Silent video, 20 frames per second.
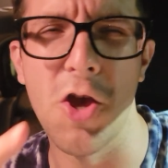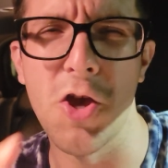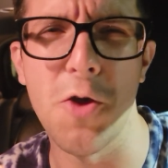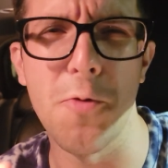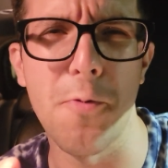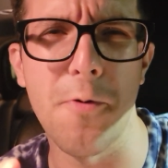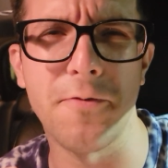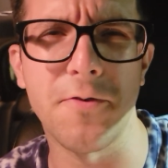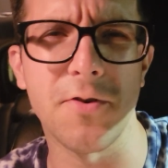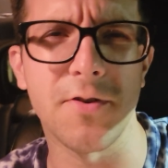
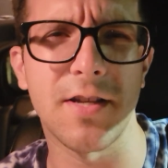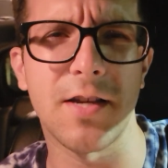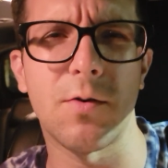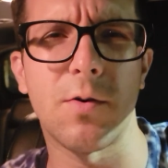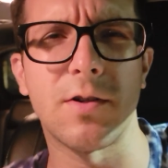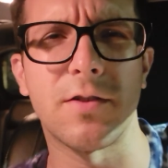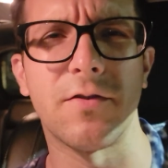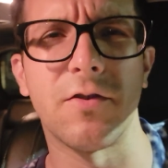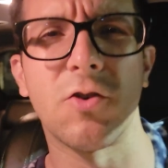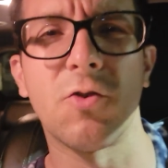You Blue Futon, take a
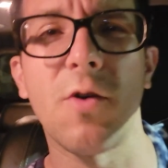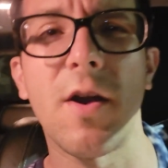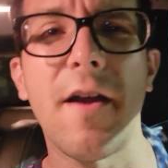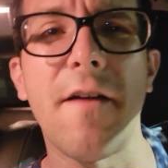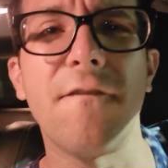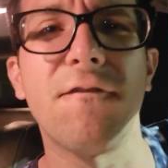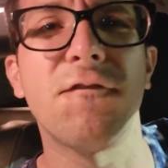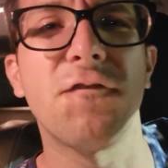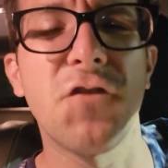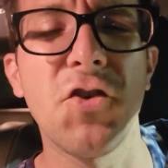watch of a
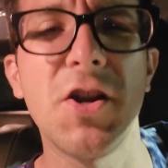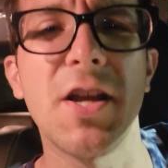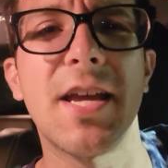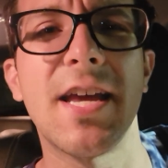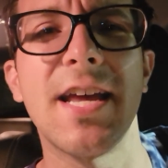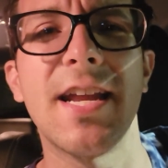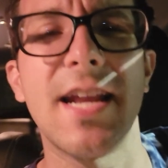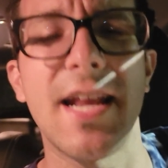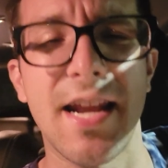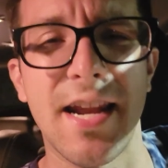great
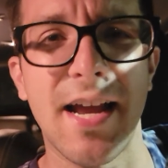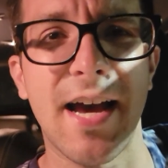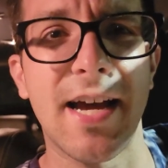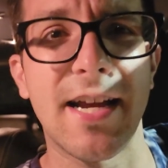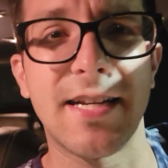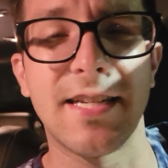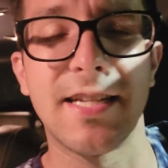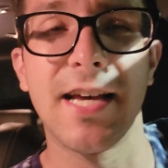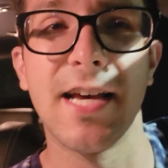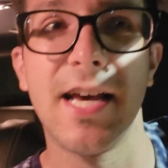freaking
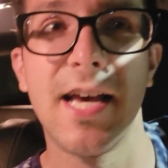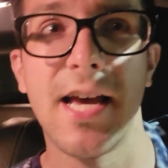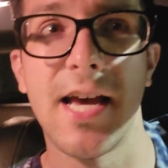night.